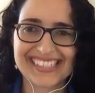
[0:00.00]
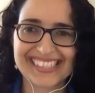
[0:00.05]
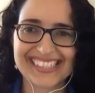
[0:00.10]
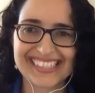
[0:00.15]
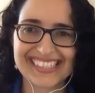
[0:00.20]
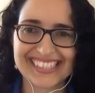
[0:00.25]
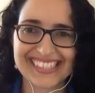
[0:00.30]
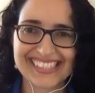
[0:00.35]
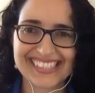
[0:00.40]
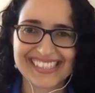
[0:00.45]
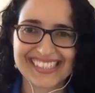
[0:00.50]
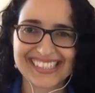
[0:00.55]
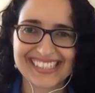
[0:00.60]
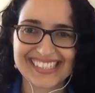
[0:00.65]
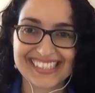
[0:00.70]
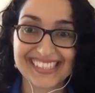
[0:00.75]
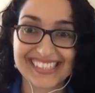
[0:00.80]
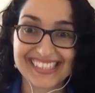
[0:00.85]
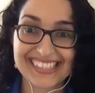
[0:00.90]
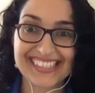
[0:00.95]

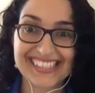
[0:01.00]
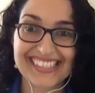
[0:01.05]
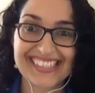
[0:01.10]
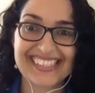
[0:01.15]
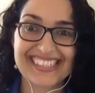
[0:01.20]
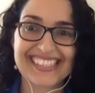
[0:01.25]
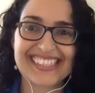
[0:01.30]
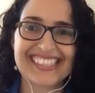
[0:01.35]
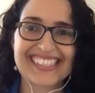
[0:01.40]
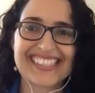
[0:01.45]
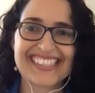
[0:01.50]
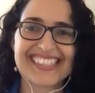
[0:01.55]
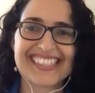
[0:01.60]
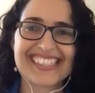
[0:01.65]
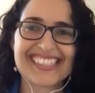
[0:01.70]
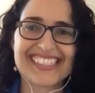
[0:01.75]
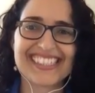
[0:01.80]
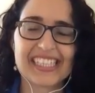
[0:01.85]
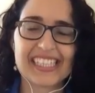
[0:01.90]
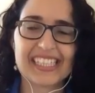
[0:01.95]

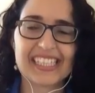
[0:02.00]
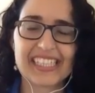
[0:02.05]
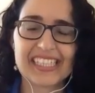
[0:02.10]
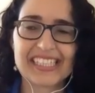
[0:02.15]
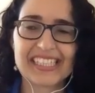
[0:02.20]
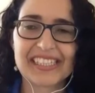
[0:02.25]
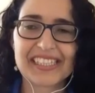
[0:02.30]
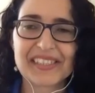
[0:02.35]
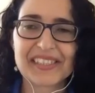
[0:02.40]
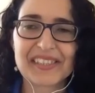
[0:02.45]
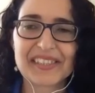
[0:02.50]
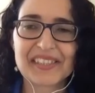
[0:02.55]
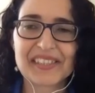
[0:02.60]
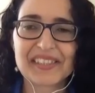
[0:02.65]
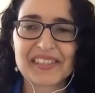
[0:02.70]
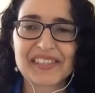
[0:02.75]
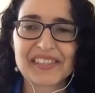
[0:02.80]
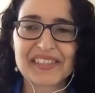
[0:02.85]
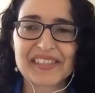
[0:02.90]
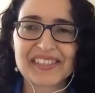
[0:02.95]

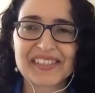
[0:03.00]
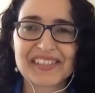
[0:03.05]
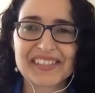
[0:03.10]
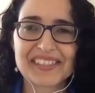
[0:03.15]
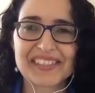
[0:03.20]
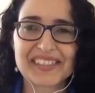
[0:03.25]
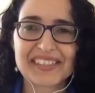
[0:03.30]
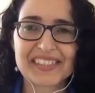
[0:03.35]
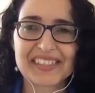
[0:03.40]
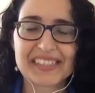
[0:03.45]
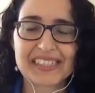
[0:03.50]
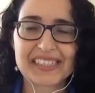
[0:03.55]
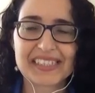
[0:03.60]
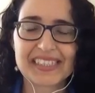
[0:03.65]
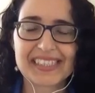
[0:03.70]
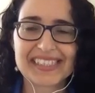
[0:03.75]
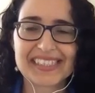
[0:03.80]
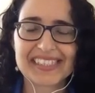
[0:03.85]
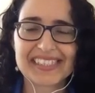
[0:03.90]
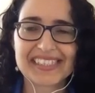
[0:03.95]

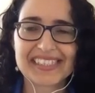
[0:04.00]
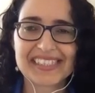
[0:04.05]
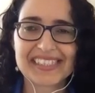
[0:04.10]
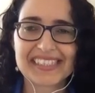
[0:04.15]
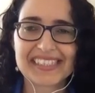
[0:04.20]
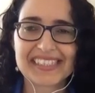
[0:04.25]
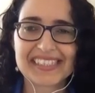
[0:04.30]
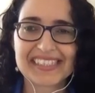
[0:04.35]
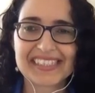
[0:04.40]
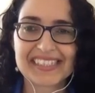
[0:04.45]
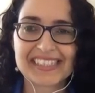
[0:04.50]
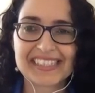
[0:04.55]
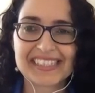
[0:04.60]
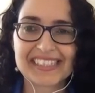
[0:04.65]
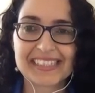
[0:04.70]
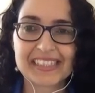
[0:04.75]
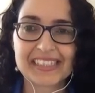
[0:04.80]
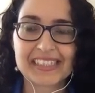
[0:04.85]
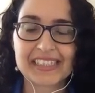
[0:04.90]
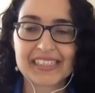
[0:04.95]

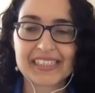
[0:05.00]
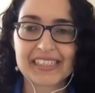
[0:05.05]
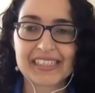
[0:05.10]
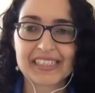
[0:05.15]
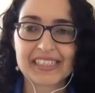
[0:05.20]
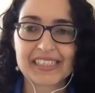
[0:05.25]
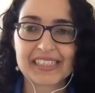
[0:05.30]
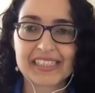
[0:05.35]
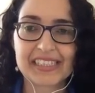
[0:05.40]
The person shown says nothing.